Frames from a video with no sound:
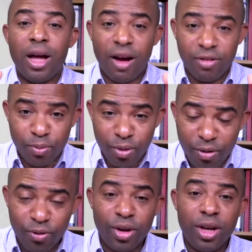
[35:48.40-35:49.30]
After
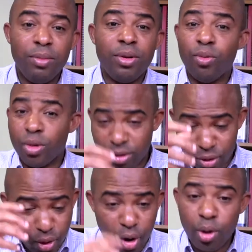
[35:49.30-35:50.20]
praying for him, it was
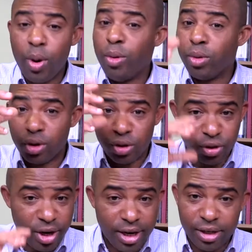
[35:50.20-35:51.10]
because all the while he was just
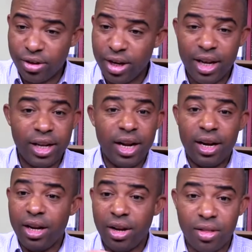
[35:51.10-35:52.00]
drinking, drinking,
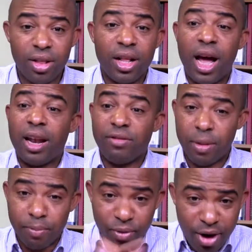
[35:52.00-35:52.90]
drinking, nothing. And after
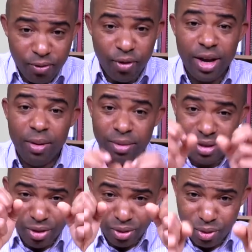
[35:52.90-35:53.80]
praying for him,
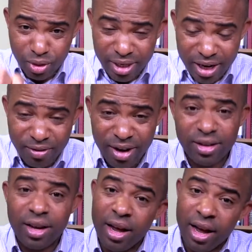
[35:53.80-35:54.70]
you know, he was
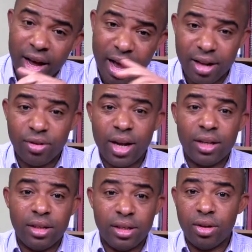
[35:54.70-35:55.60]
delivered. And right,
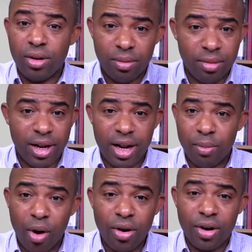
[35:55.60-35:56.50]
he said, and
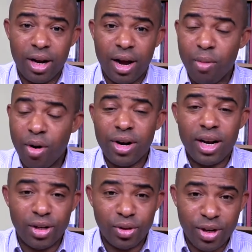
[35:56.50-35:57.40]
I'm hungry. I'm hungry. I
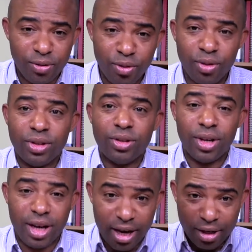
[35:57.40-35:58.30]
need to eat food.
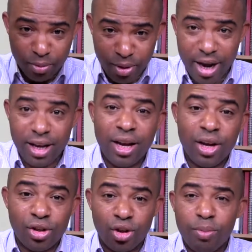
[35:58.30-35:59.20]
Okay, I had to buy,
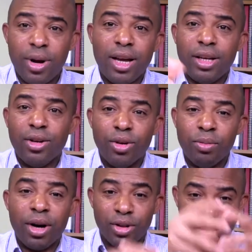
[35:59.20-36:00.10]
stop by, you know,
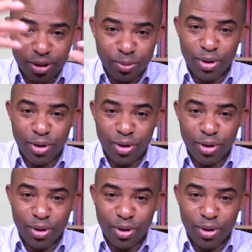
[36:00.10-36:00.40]
McDonald's, and